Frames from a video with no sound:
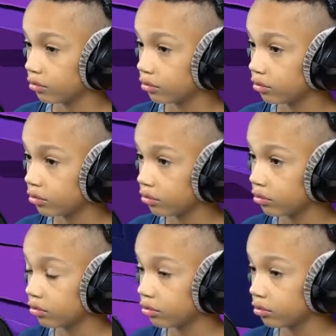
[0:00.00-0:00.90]

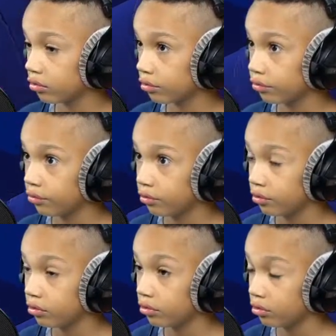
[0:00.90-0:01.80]

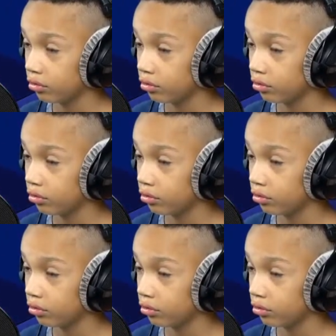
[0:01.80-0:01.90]
(no one is talking)